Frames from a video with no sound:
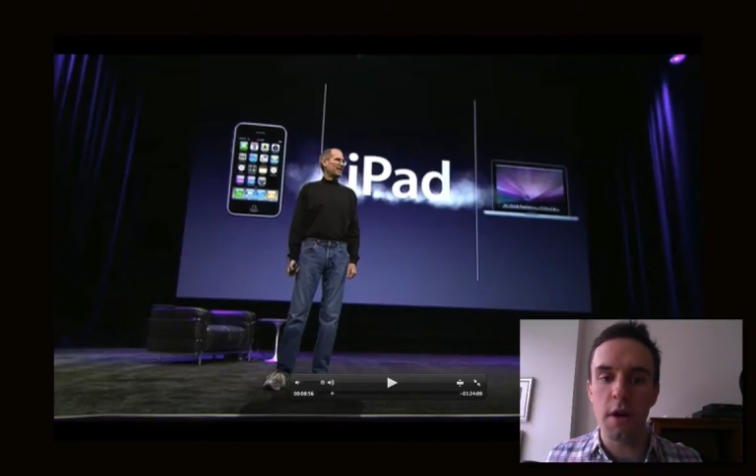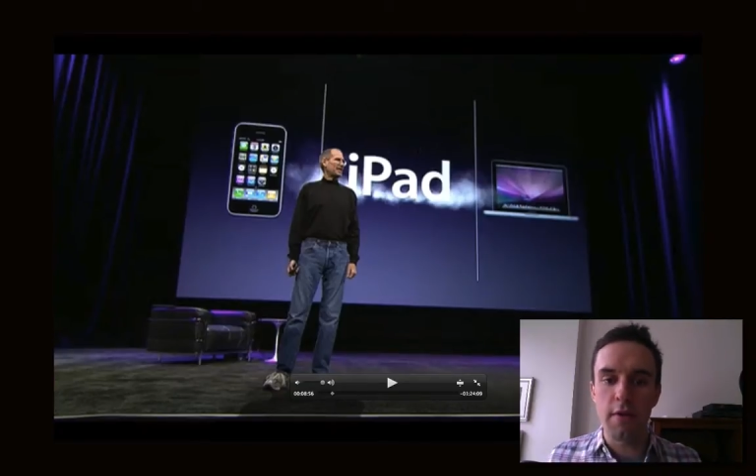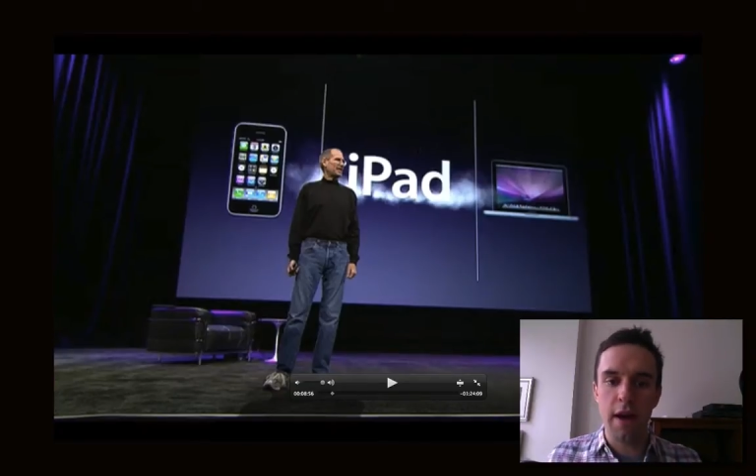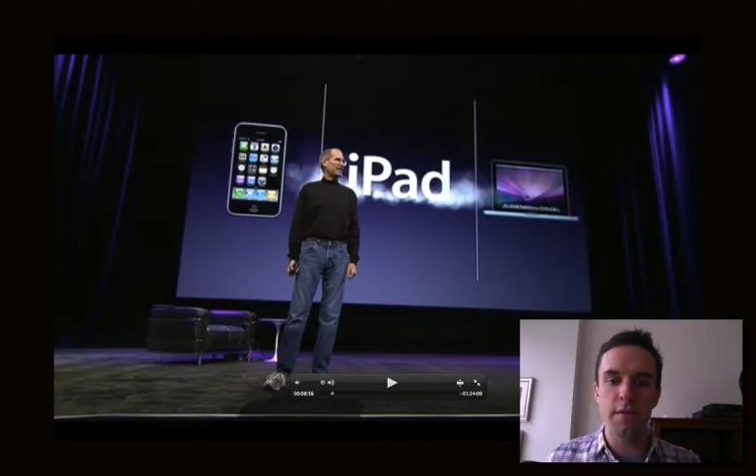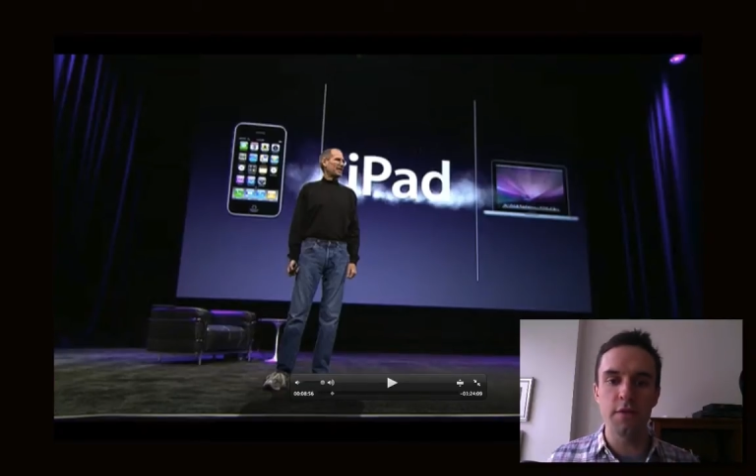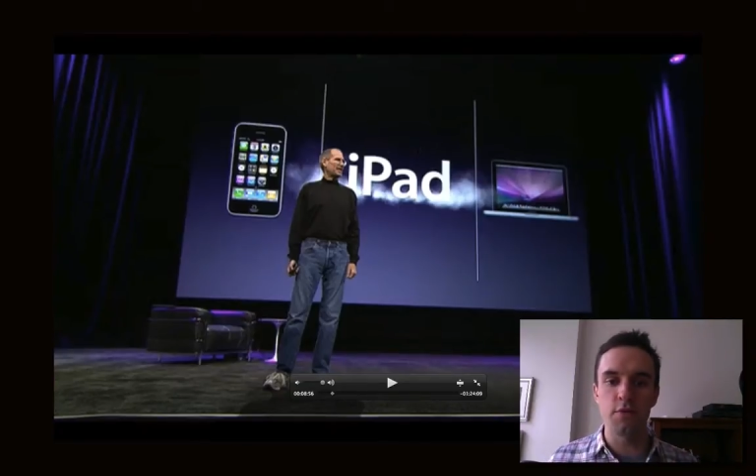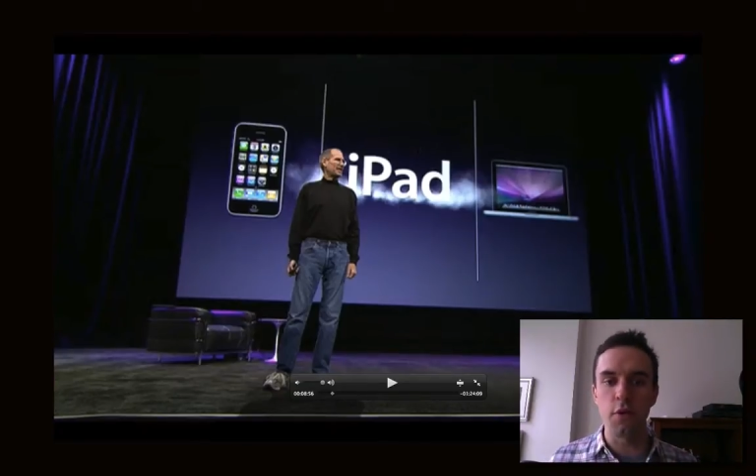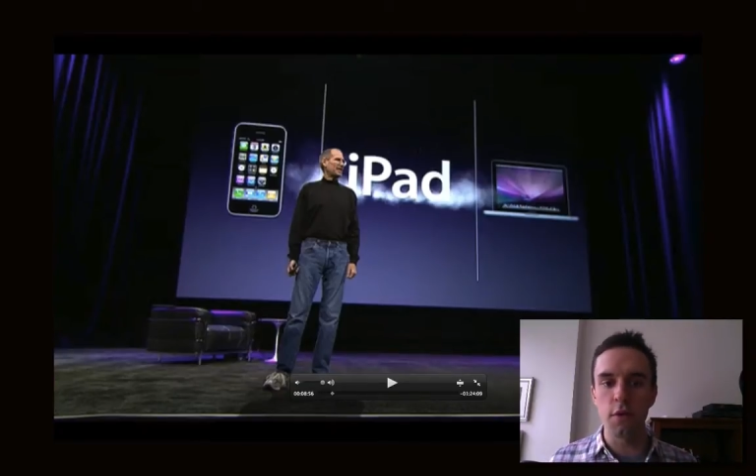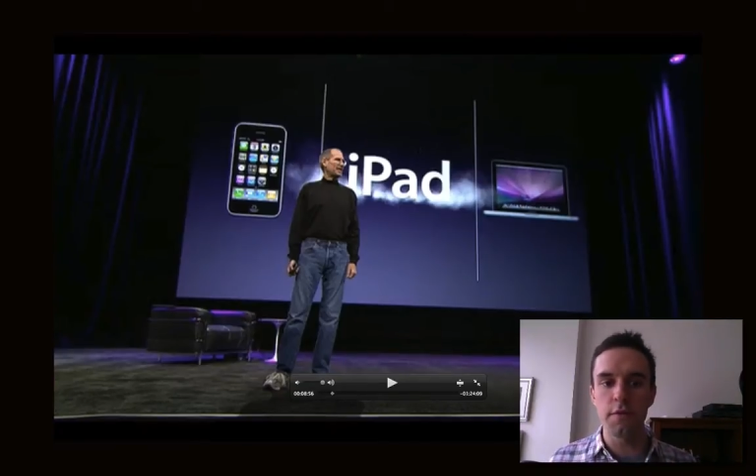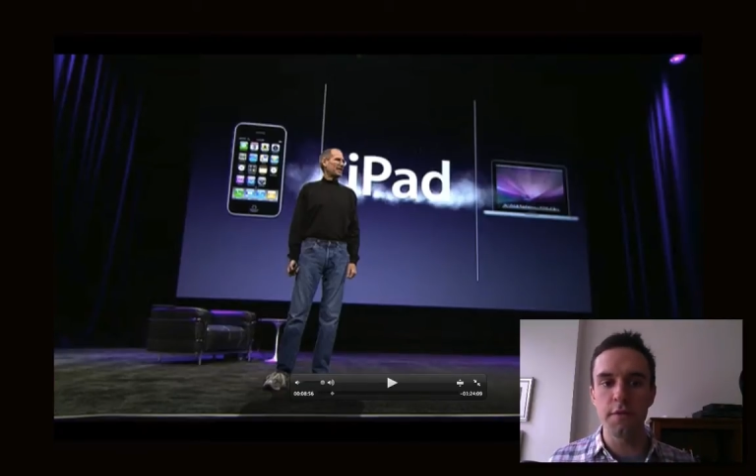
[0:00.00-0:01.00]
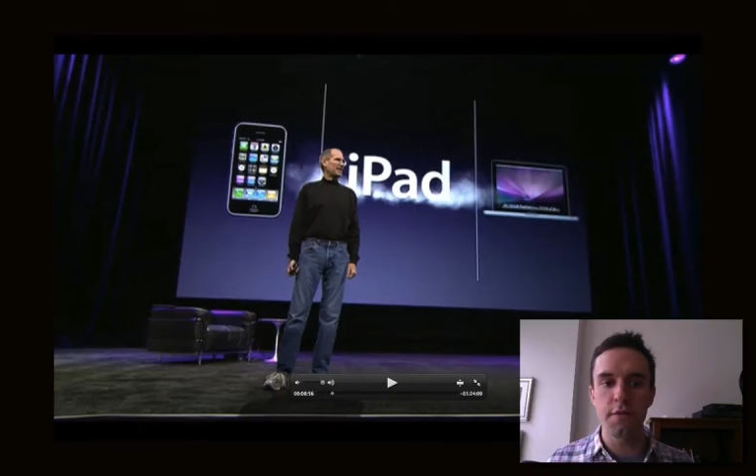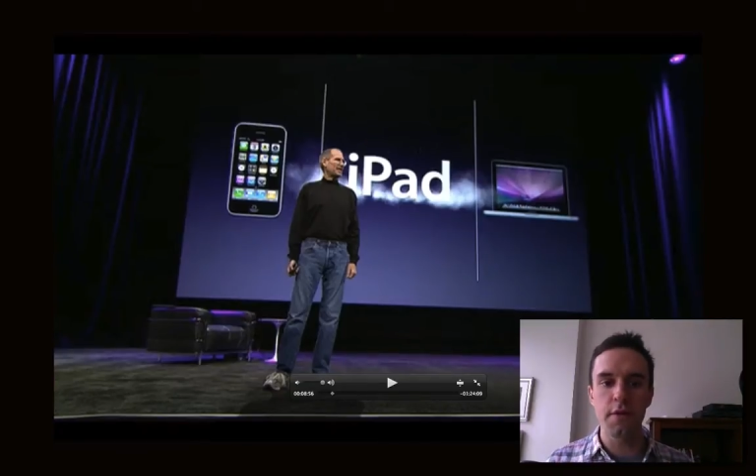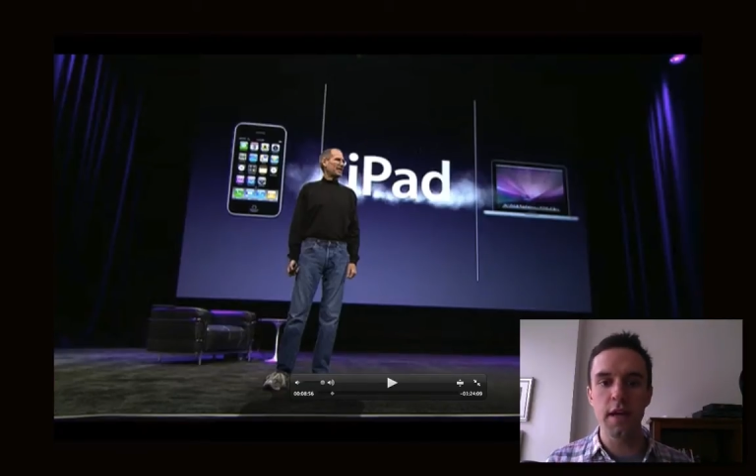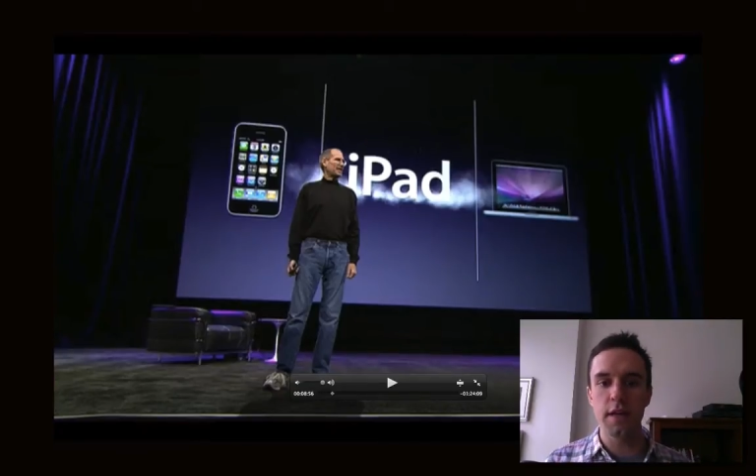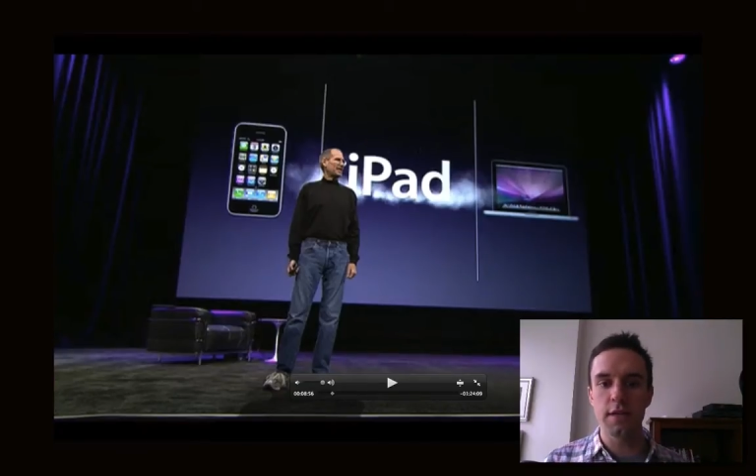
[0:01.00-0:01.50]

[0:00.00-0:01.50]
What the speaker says: around this rule of 3.